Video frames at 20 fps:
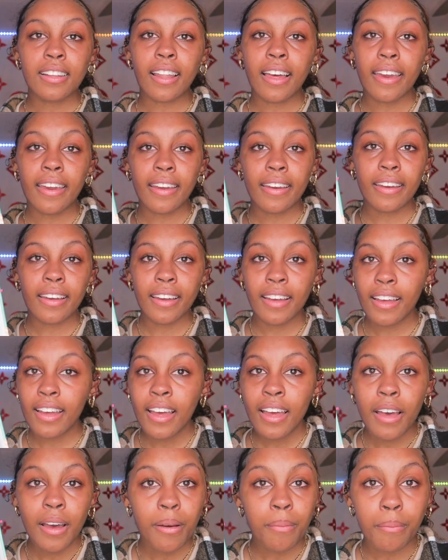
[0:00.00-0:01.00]
Like
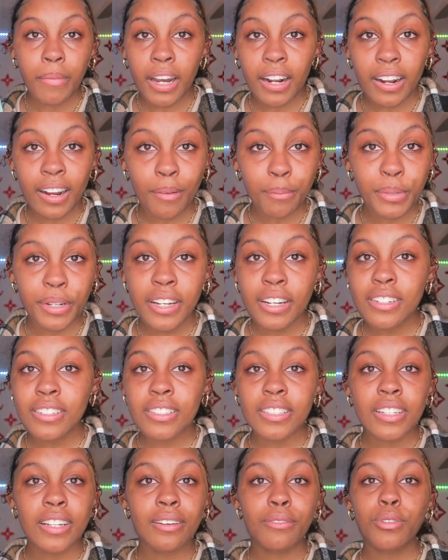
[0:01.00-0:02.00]
my
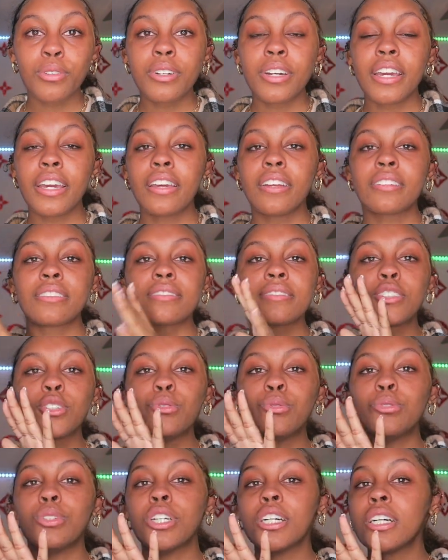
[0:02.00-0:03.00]
comprehension level ain't
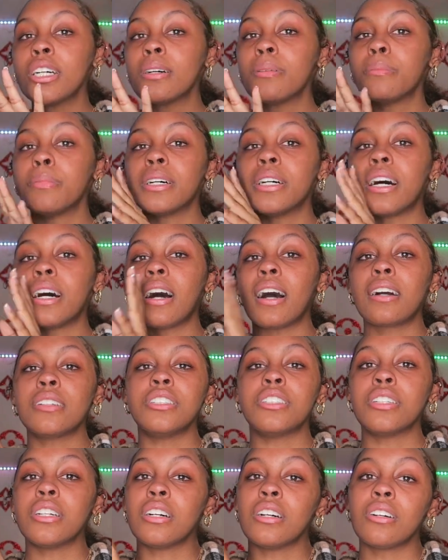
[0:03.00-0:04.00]
too good, but
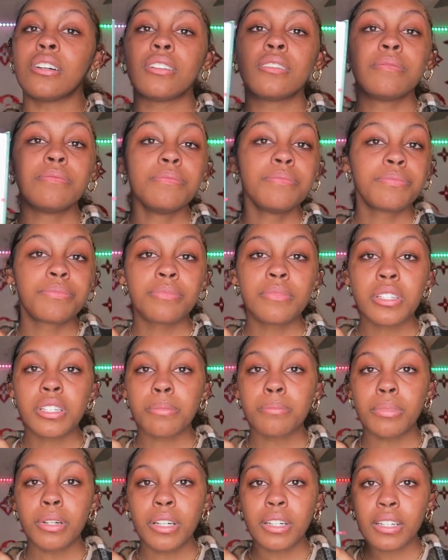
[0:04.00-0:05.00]
you know,
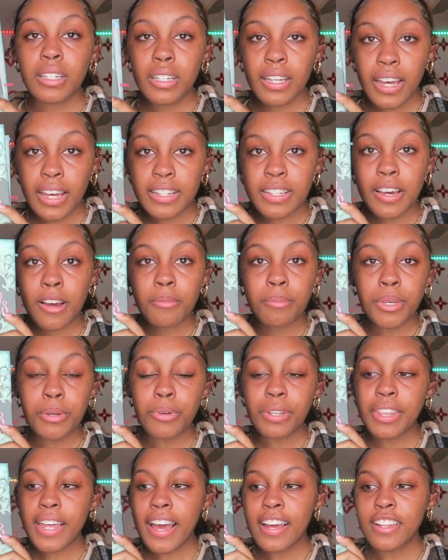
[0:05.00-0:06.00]
this book has helped me with